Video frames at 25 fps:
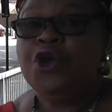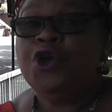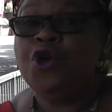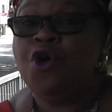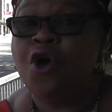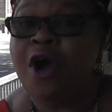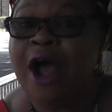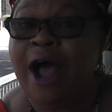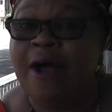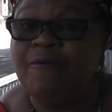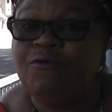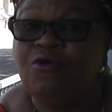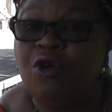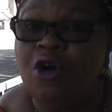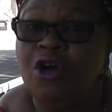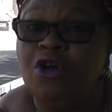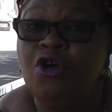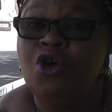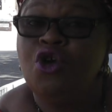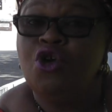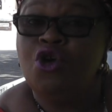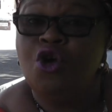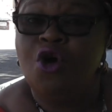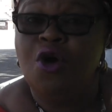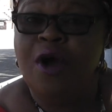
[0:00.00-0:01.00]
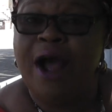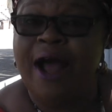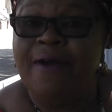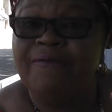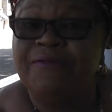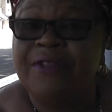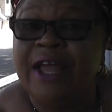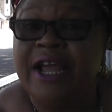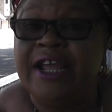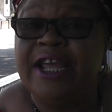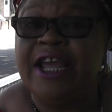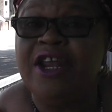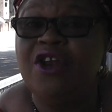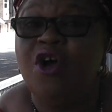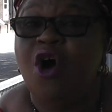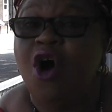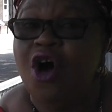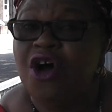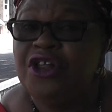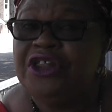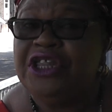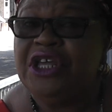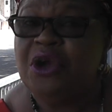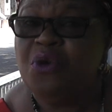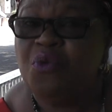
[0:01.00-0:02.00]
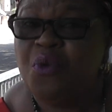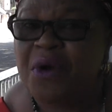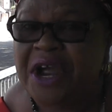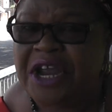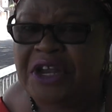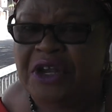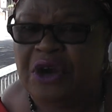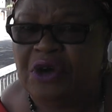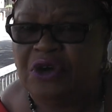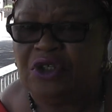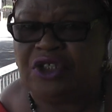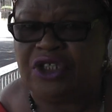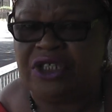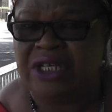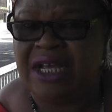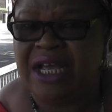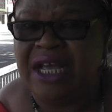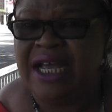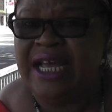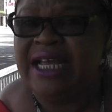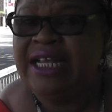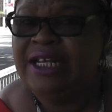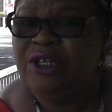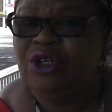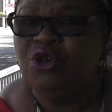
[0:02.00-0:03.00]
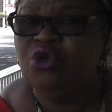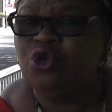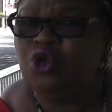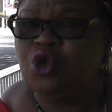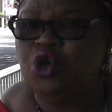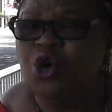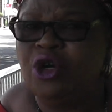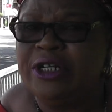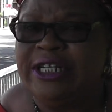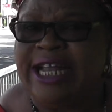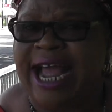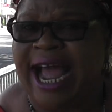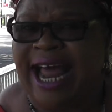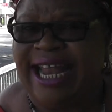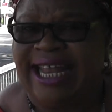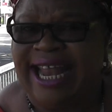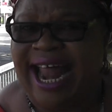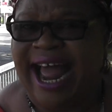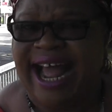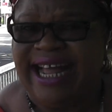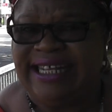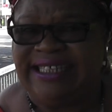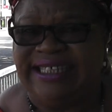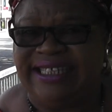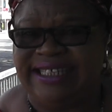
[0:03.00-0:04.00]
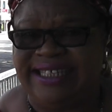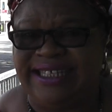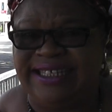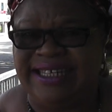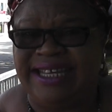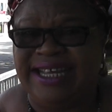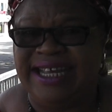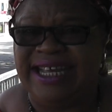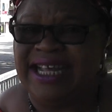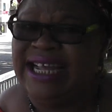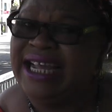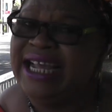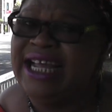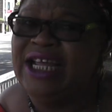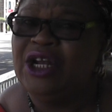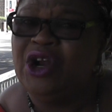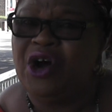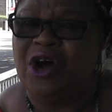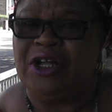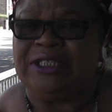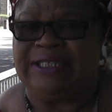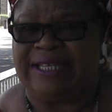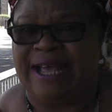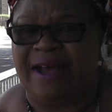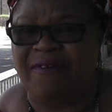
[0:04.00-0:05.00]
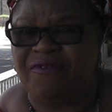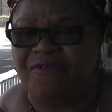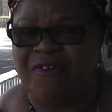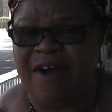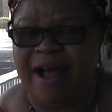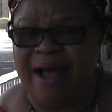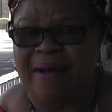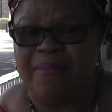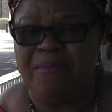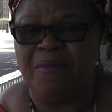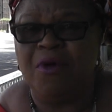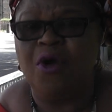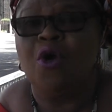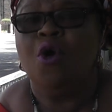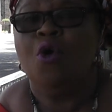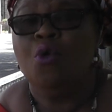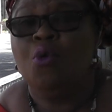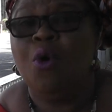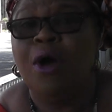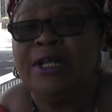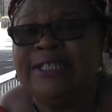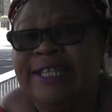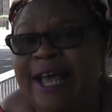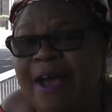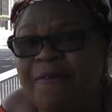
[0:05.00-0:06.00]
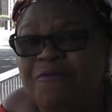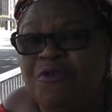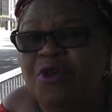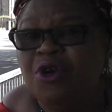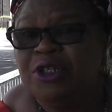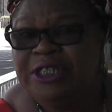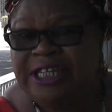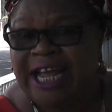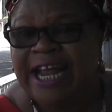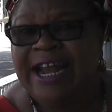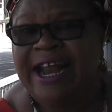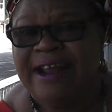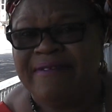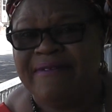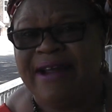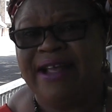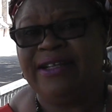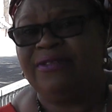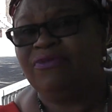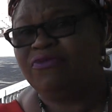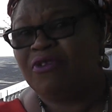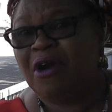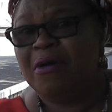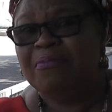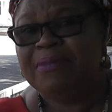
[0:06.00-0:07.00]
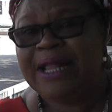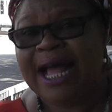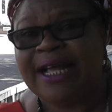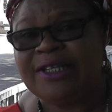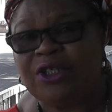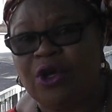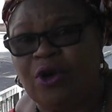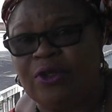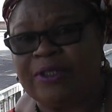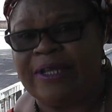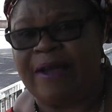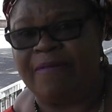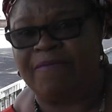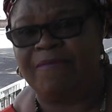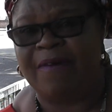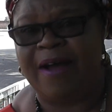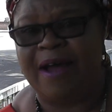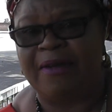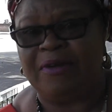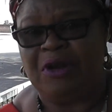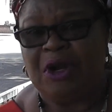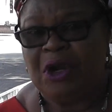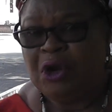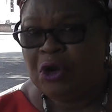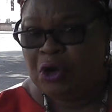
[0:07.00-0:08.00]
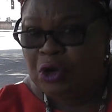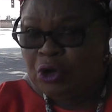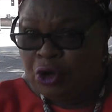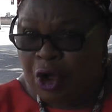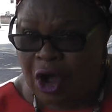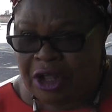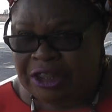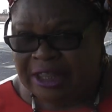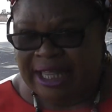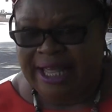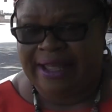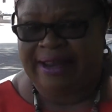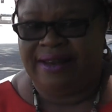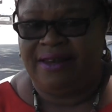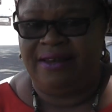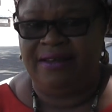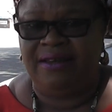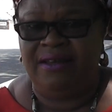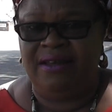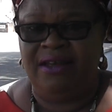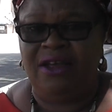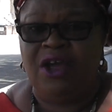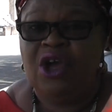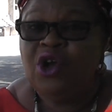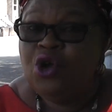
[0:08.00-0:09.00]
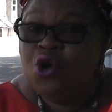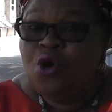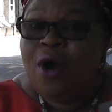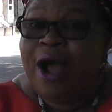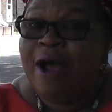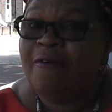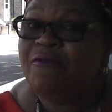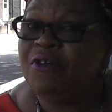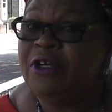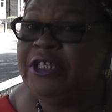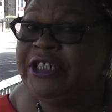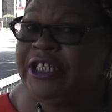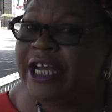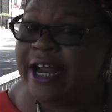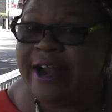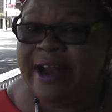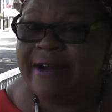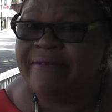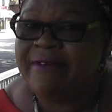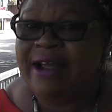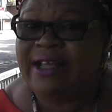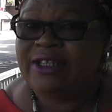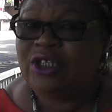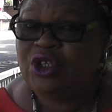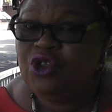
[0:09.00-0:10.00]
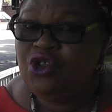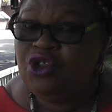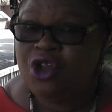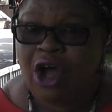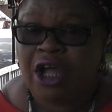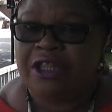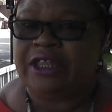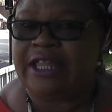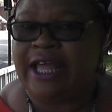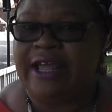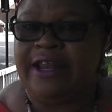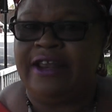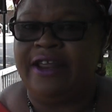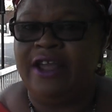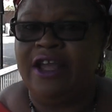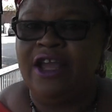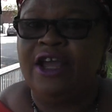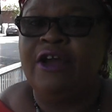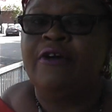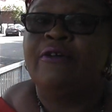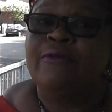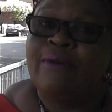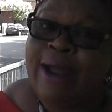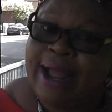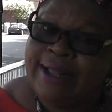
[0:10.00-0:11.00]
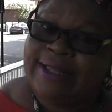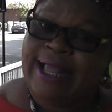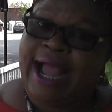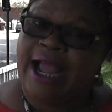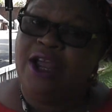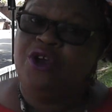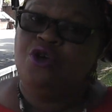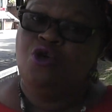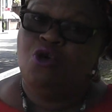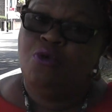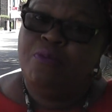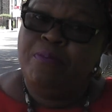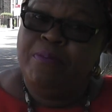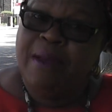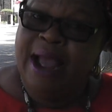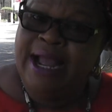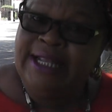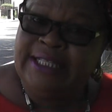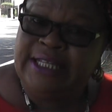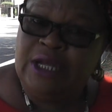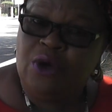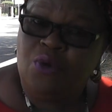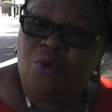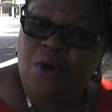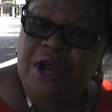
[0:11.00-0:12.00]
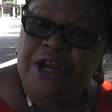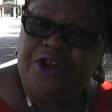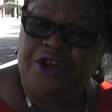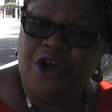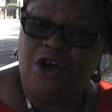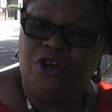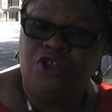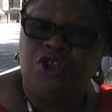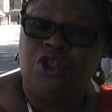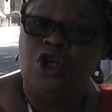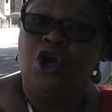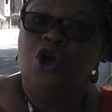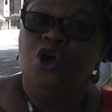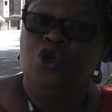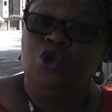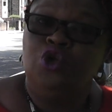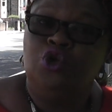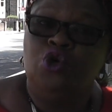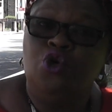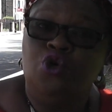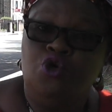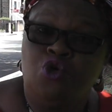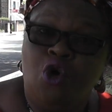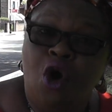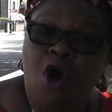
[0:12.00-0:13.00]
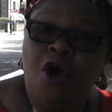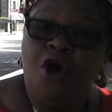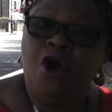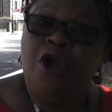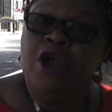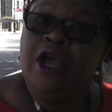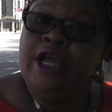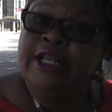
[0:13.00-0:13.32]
You have taken all the widows, you took their land in Ota farm. What have you generated from that Ota farm? Nothing. You haven't generated nothing. Rather, you make the widows to go.